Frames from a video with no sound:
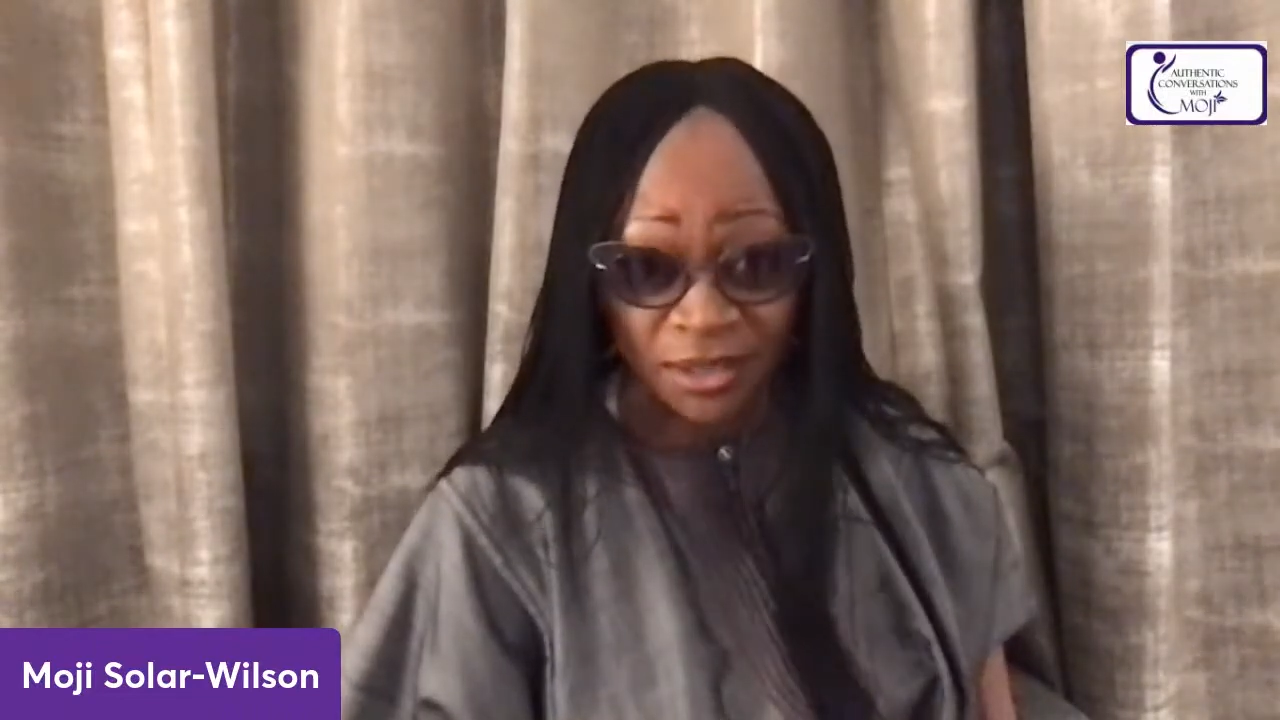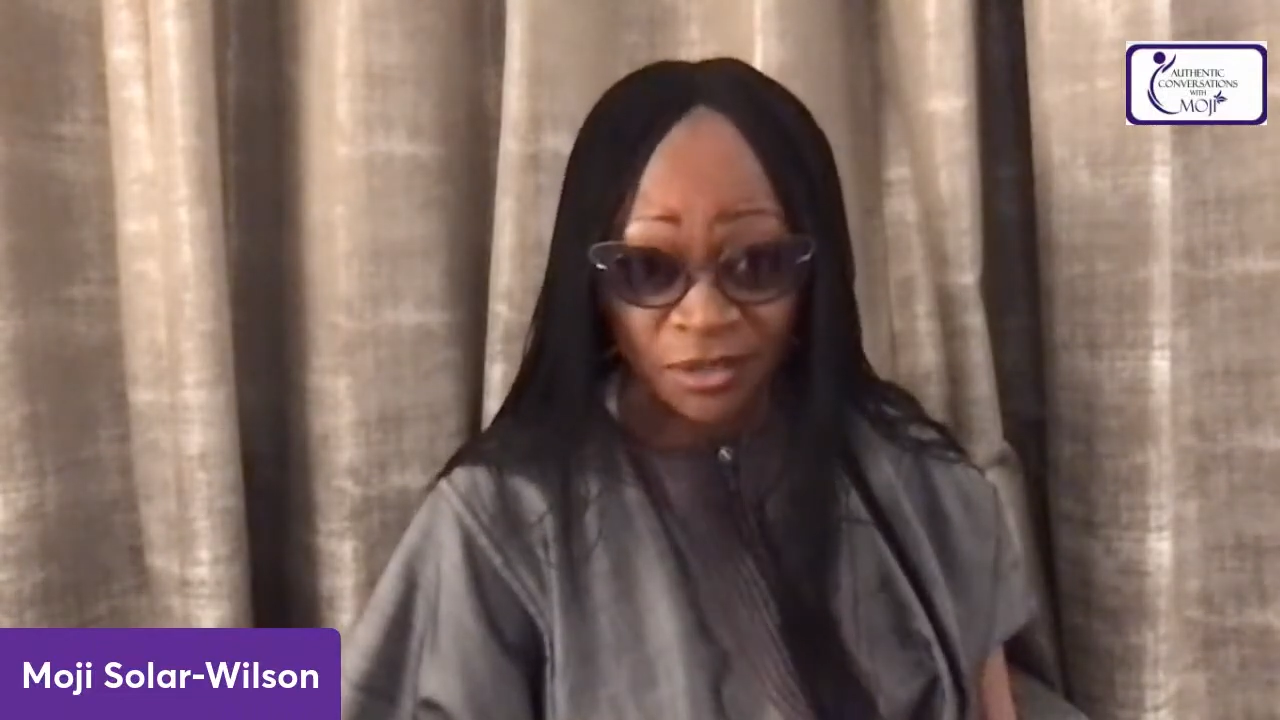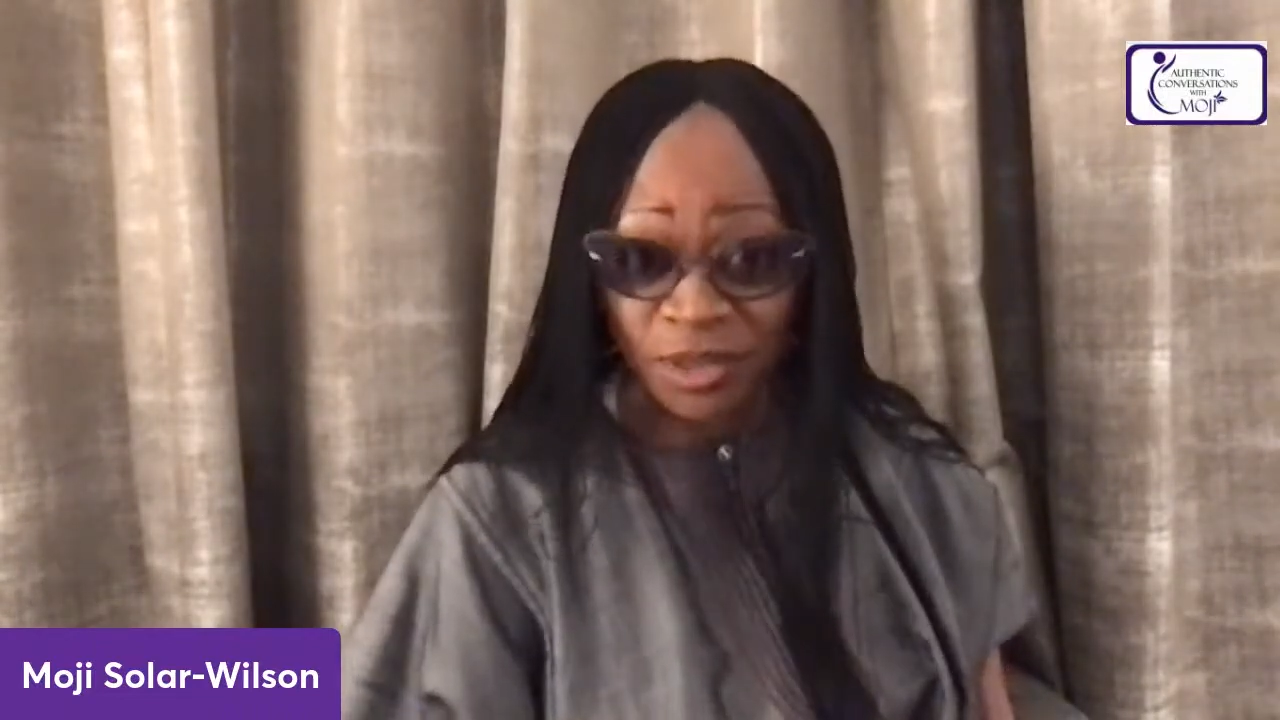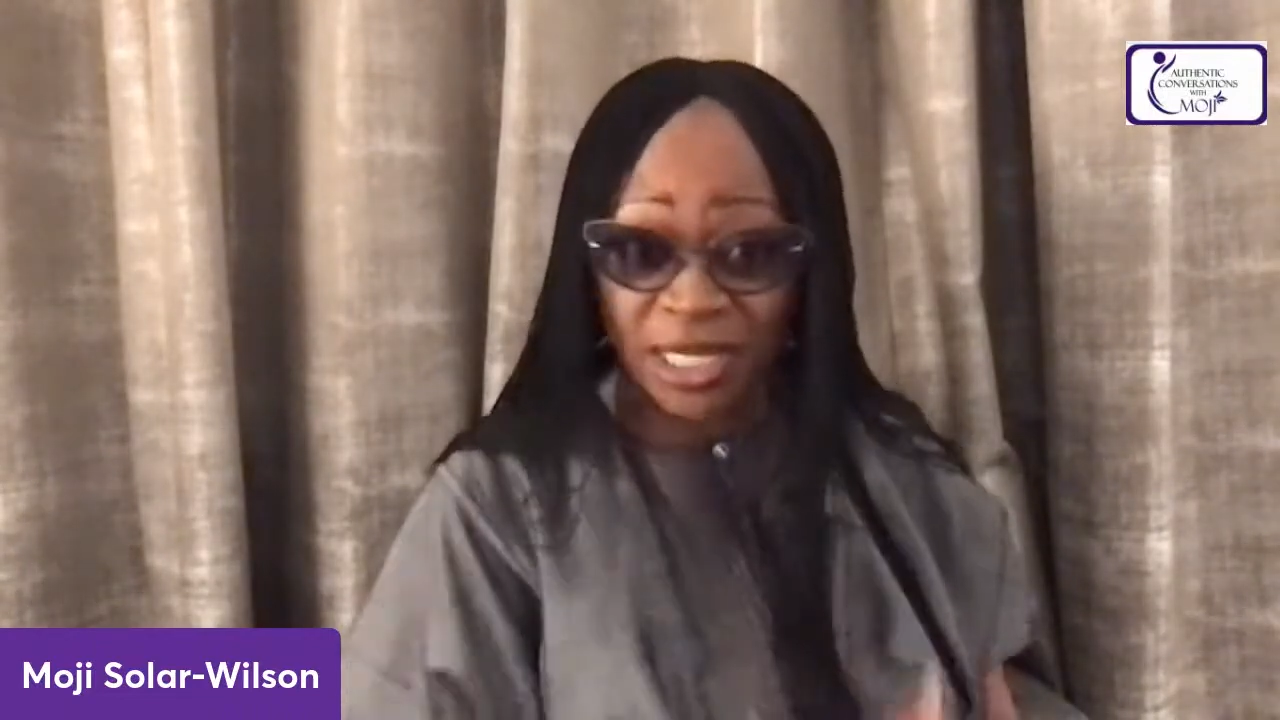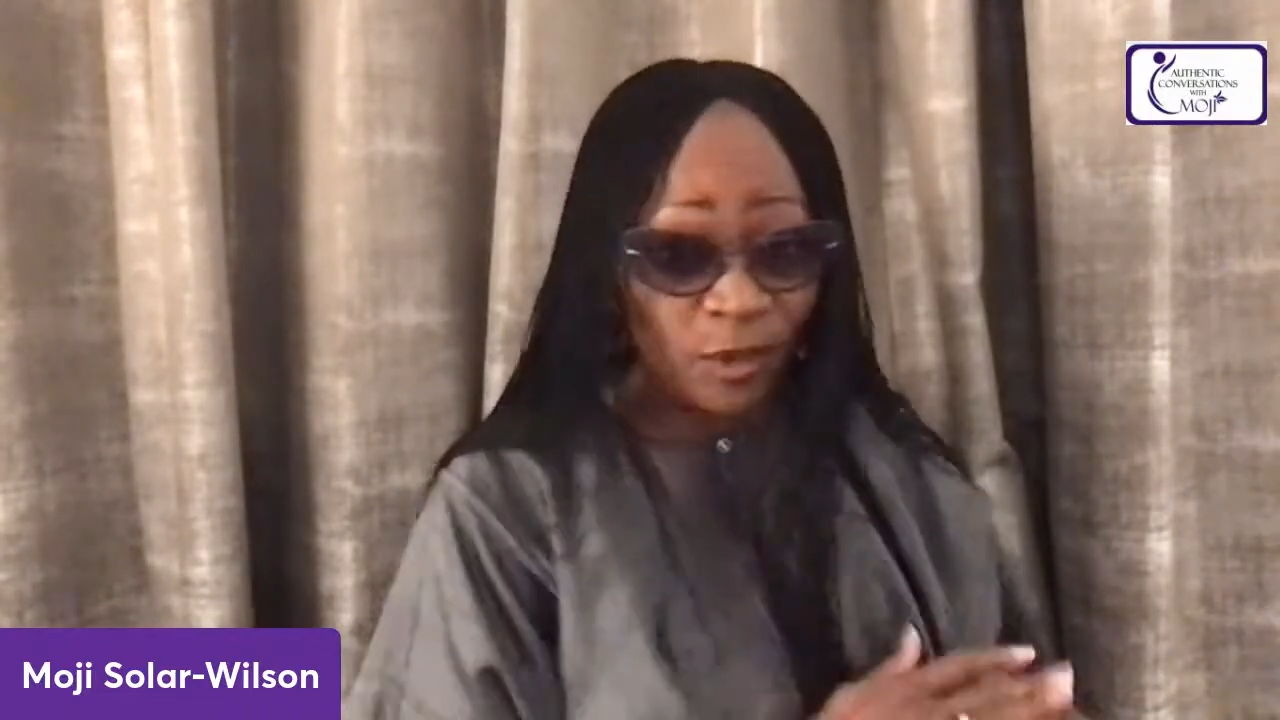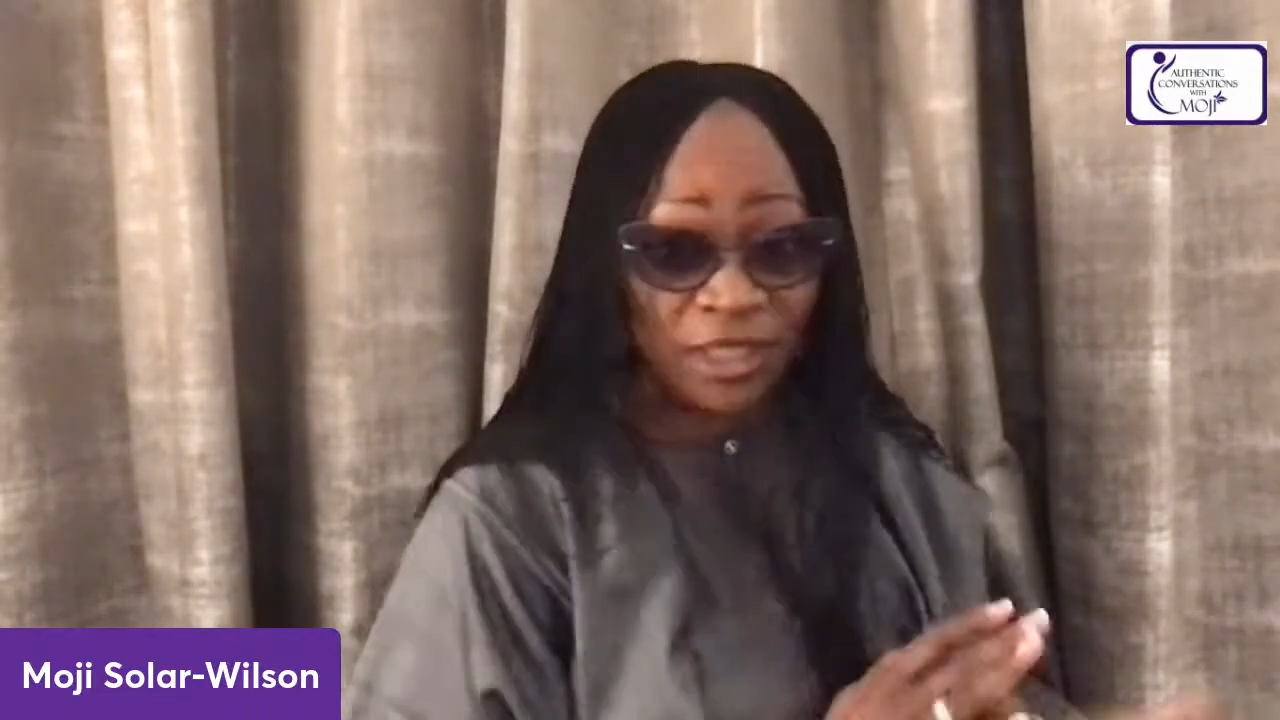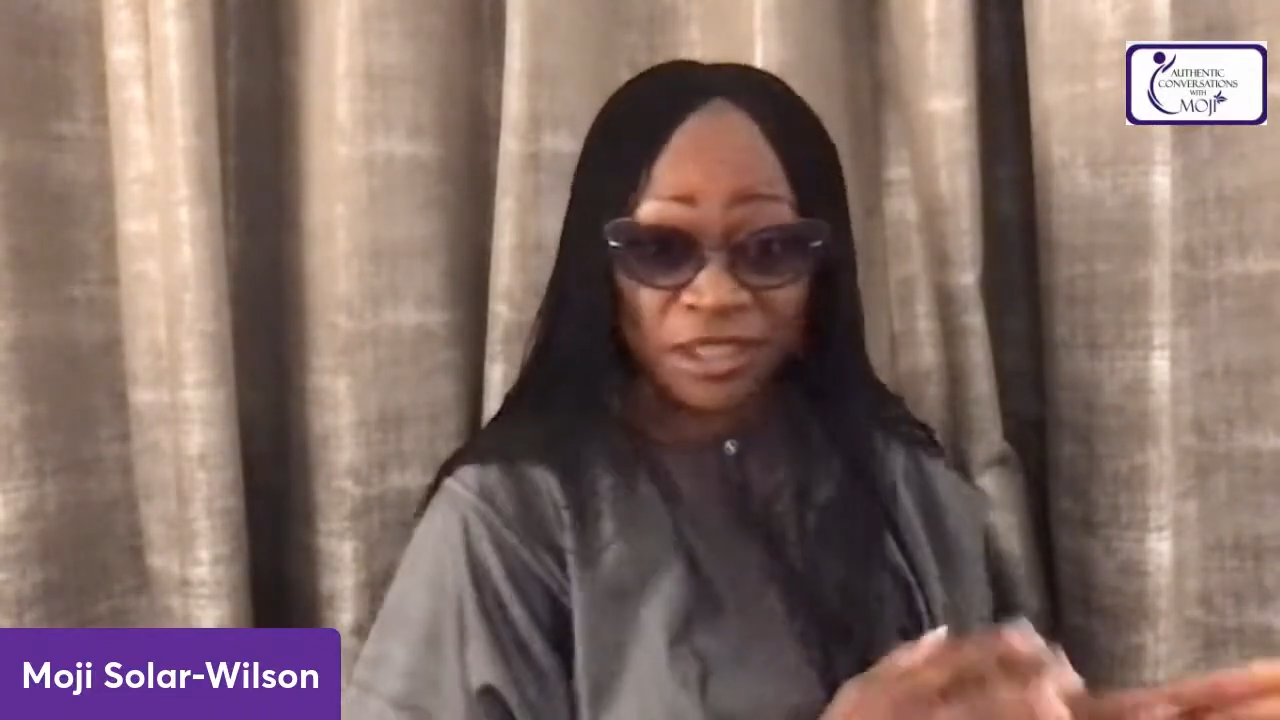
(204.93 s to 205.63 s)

You can only